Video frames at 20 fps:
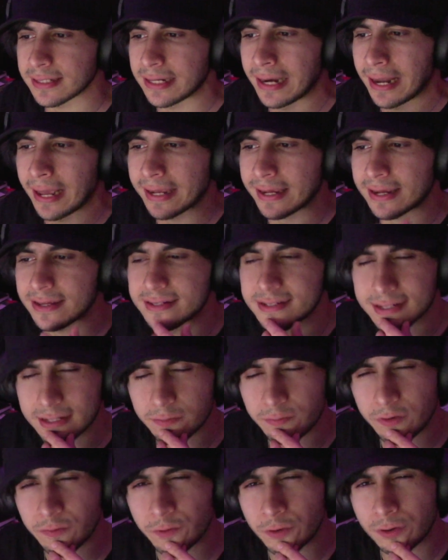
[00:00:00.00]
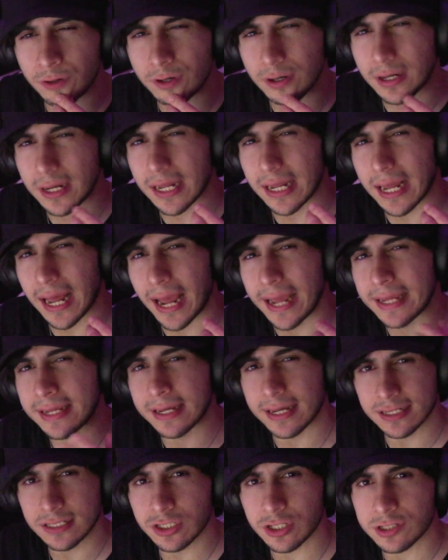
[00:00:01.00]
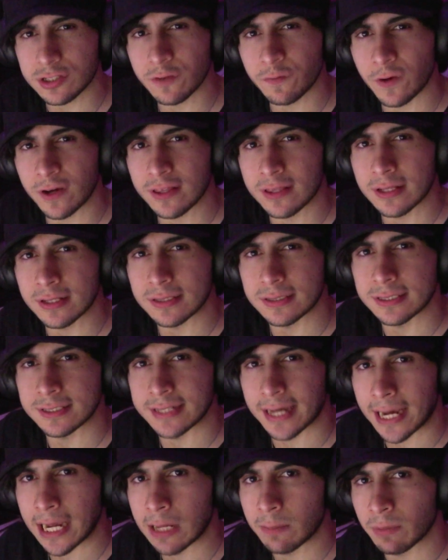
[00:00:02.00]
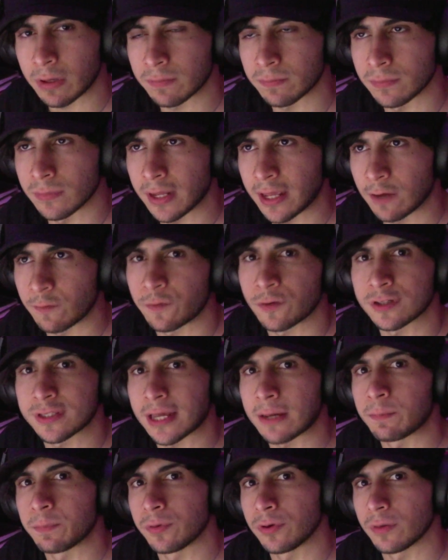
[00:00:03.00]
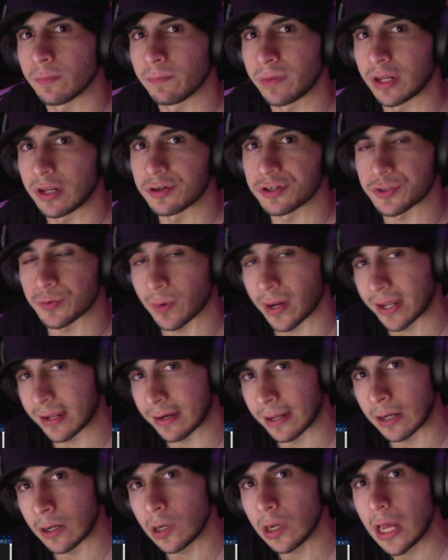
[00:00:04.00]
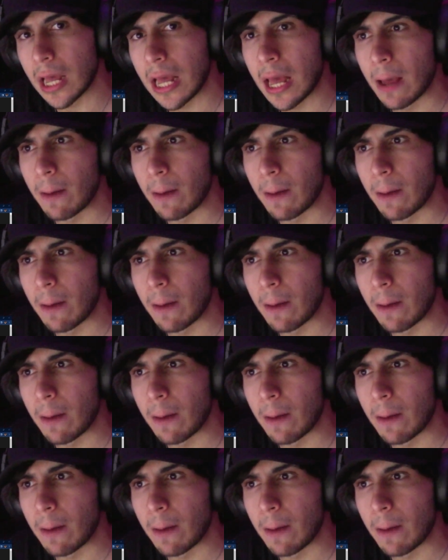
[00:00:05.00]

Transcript: like I said before, I can't justify the time and effort I put on videos right now,